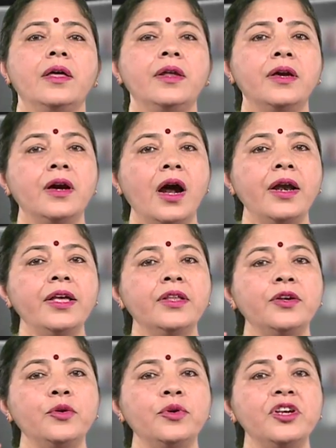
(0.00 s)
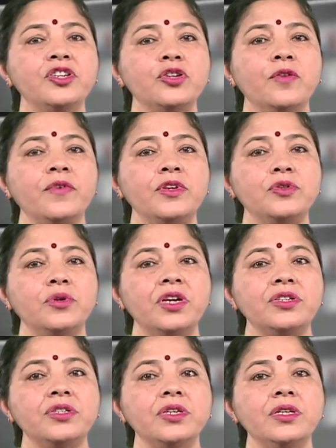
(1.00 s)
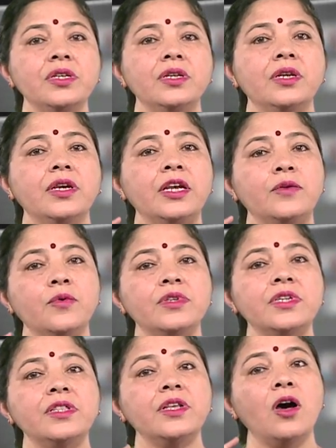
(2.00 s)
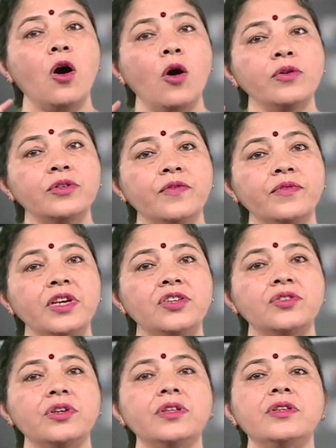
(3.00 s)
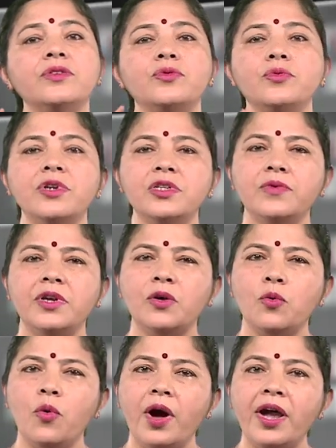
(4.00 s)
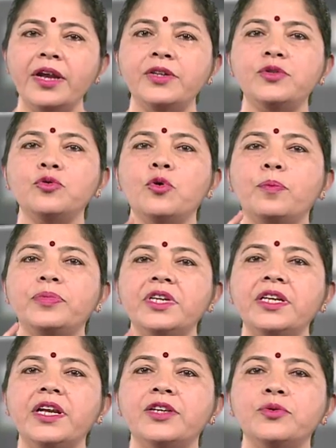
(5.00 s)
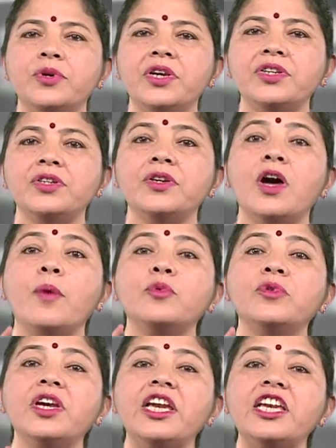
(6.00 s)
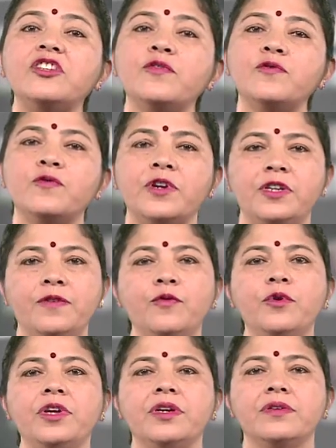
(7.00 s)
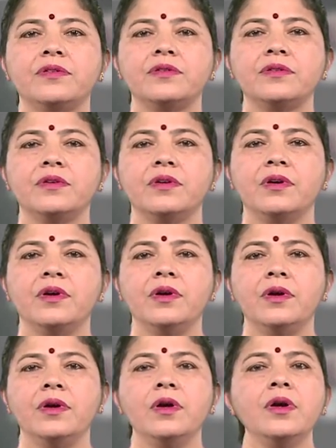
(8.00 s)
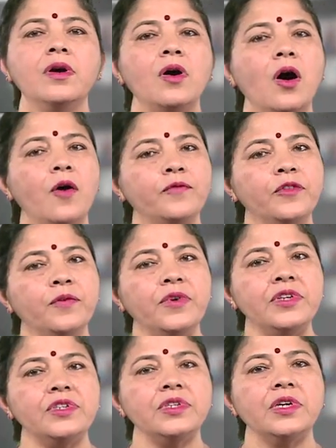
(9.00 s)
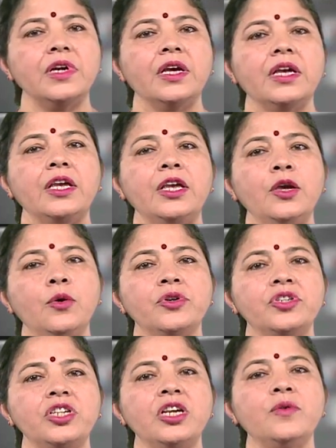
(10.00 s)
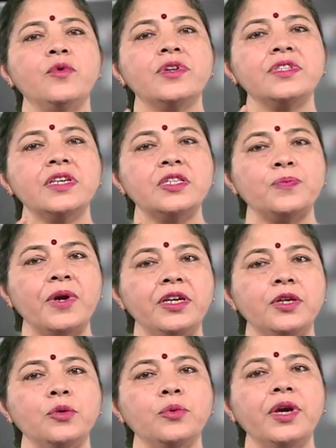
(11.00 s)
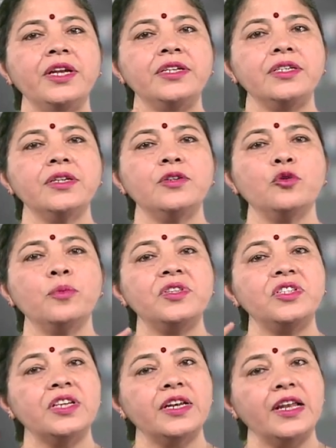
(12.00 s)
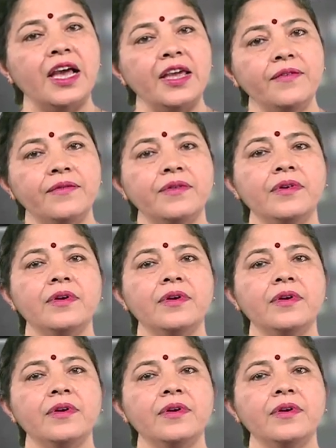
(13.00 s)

Regarding the duration of education, it was in the house of teacher the students were required to obtain education up to the age of 24 years, after which he or she was expected to enter domestic life.